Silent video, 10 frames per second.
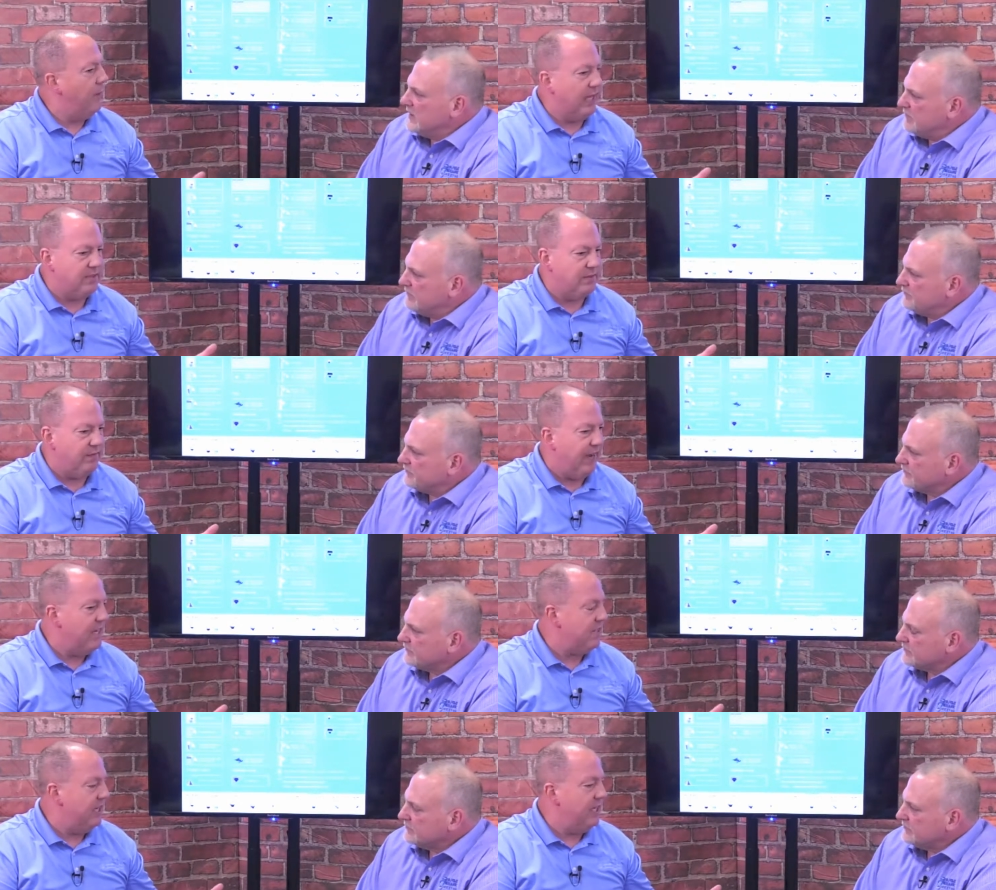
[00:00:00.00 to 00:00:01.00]
Speaker 1: that's fast and
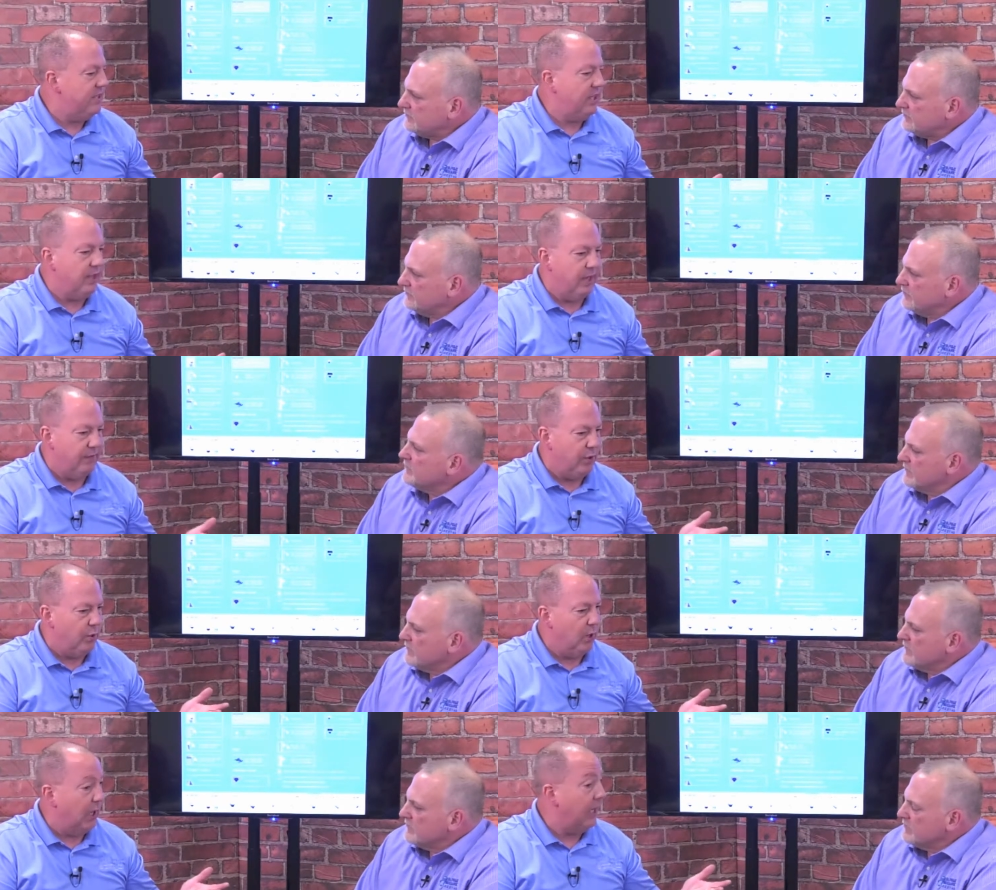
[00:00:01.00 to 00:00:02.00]
easy. If you would
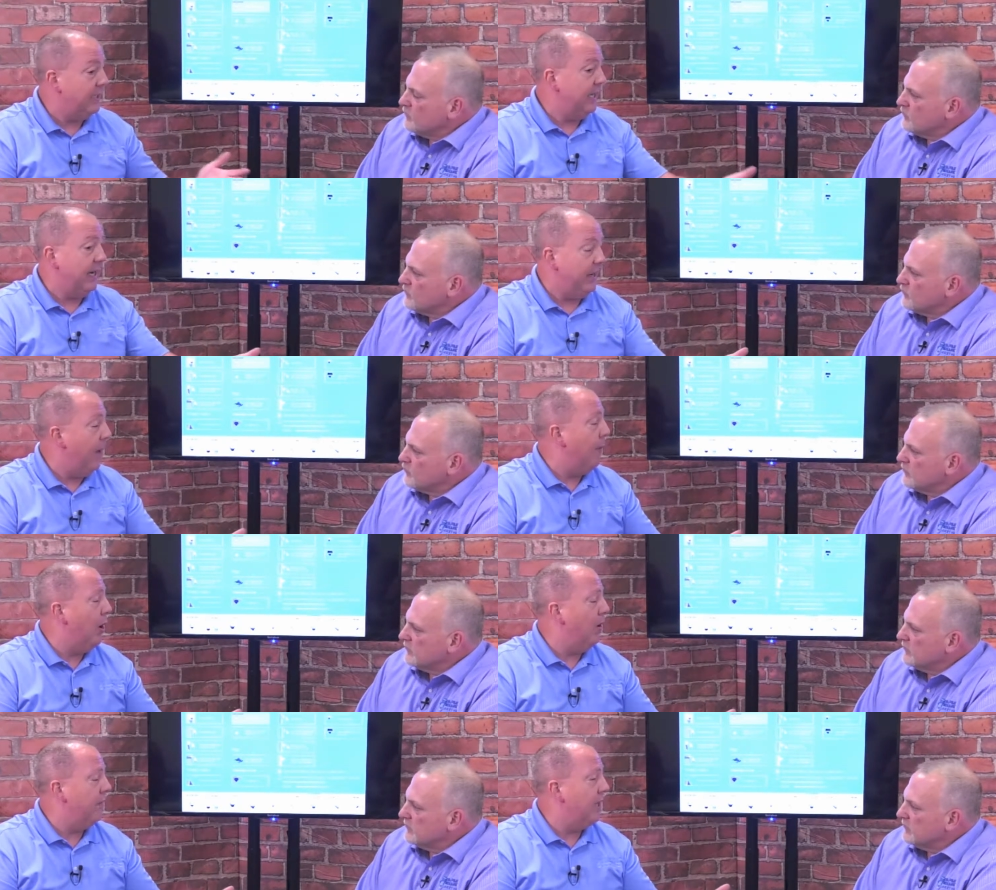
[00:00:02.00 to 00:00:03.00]
like to get a demo of
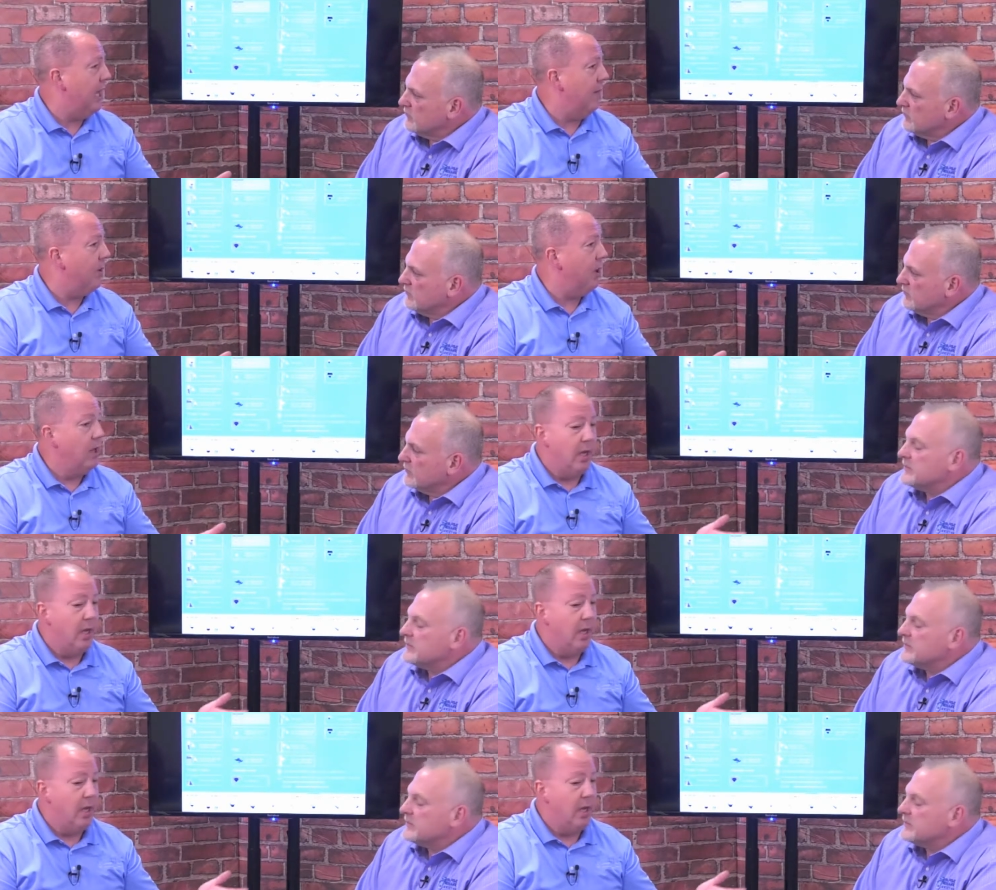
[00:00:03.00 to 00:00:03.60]
the camera,